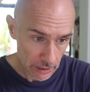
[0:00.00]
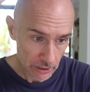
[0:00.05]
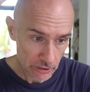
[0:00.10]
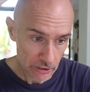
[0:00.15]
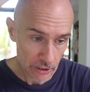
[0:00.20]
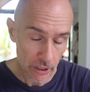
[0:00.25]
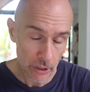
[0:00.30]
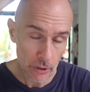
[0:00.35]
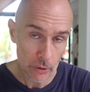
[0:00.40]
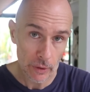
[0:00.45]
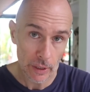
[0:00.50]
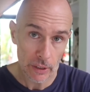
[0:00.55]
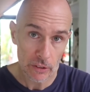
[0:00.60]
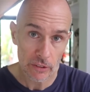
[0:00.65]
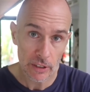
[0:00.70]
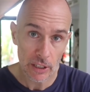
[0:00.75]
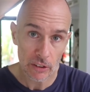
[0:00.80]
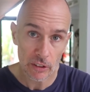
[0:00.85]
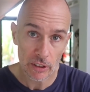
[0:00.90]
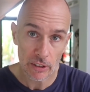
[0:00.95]
So
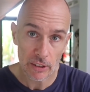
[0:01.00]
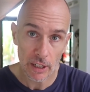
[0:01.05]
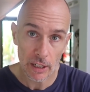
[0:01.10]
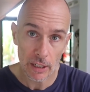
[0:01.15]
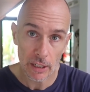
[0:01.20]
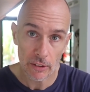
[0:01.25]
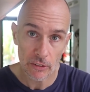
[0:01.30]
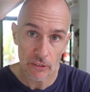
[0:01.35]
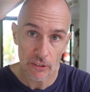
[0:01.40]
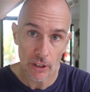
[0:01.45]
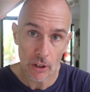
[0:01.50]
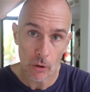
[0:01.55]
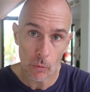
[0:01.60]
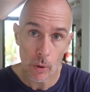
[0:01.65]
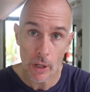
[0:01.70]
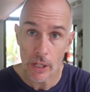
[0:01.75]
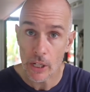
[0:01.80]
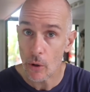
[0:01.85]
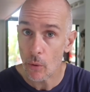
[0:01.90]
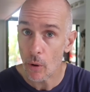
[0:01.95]
that's in Thailand. So
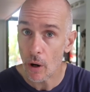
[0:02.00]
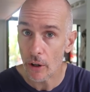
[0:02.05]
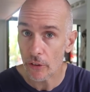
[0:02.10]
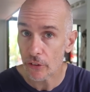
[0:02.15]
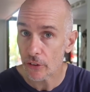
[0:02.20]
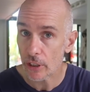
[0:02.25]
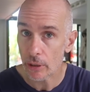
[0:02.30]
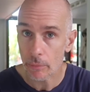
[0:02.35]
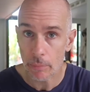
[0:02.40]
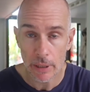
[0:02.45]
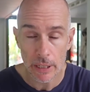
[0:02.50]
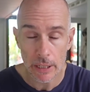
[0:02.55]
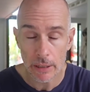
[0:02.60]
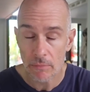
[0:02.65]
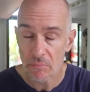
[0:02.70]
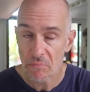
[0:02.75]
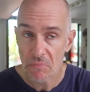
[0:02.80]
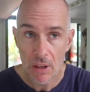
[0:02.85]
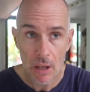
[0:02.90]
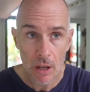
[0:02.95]
where you are is going to be